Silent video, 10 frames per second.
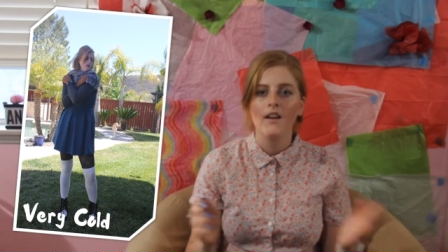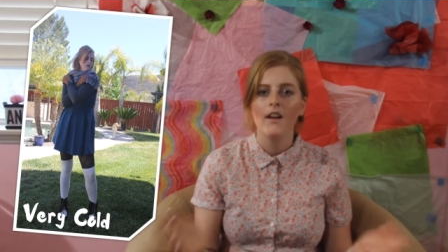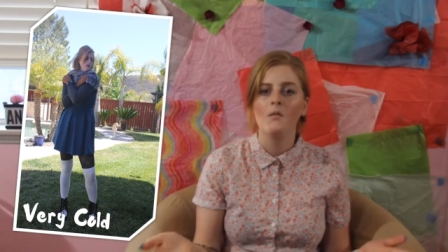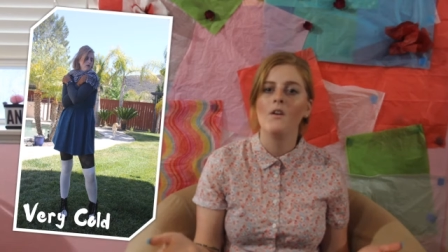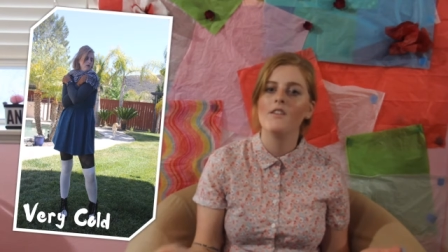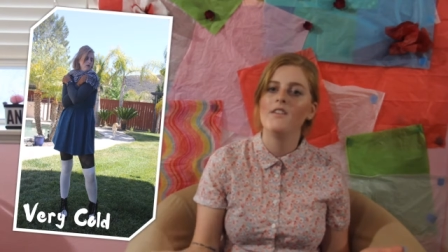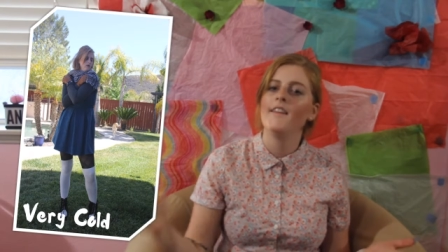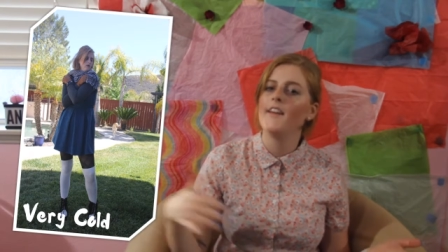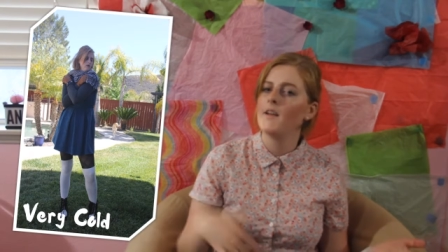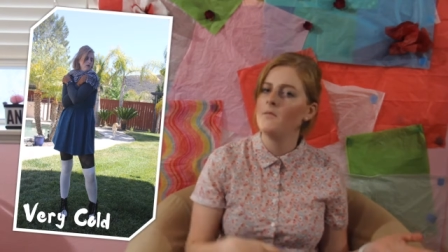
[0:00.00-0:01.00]
And once
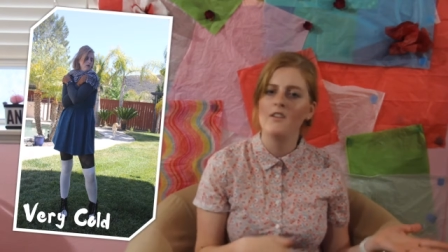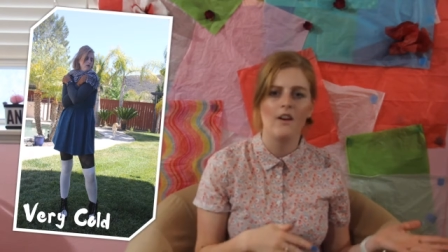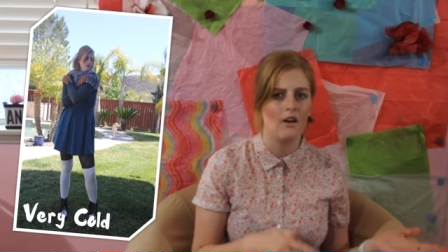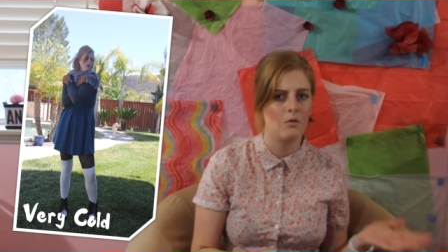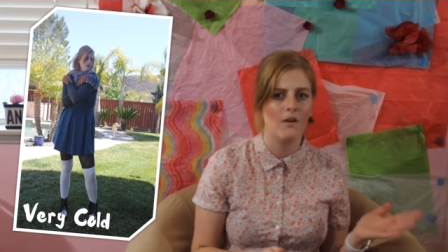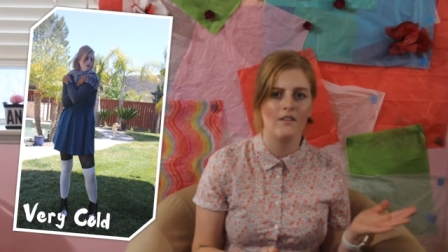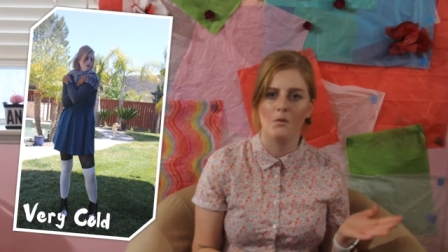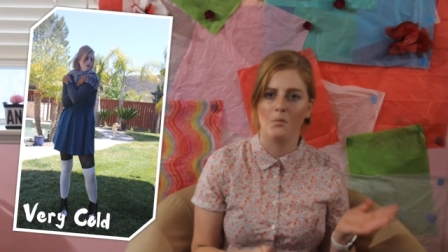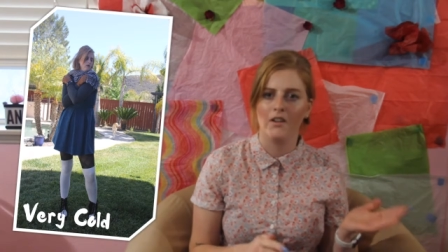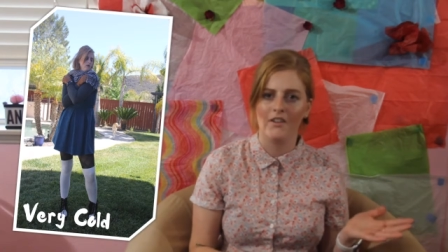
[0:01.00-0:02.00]
again, they can be tucked away
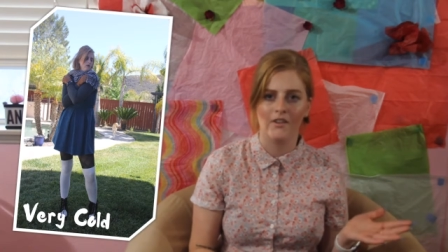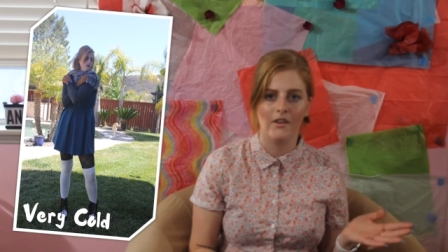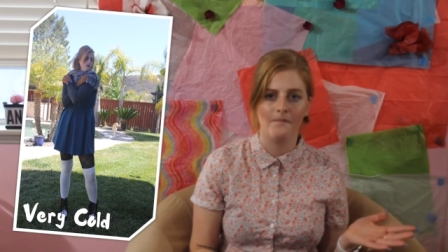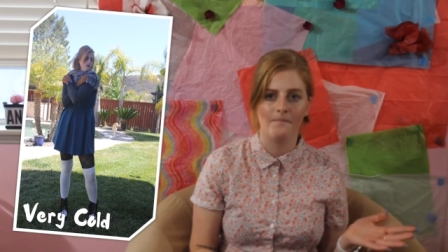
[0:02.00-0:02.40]
super easily.